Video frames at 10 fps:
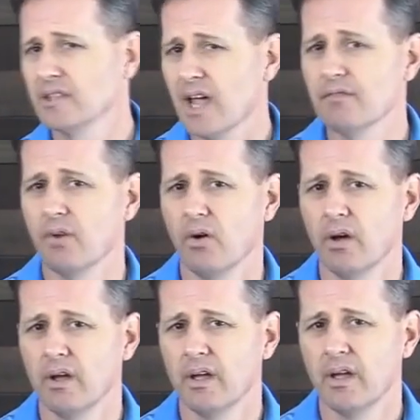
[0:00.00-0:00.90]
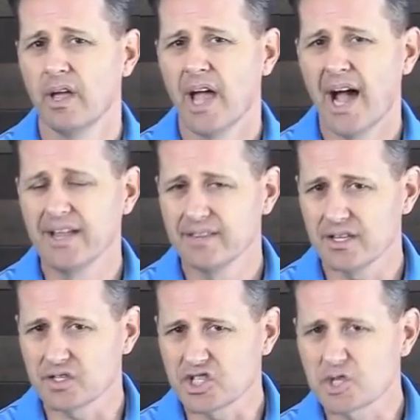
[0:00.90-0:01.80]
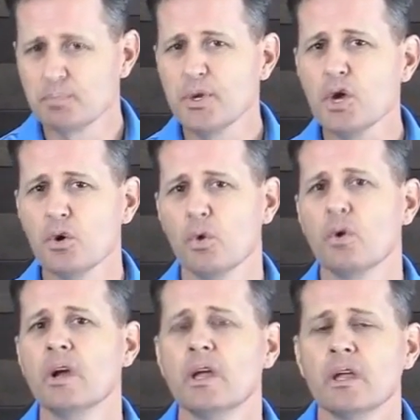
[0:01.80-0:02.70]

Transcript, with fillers: level and then spew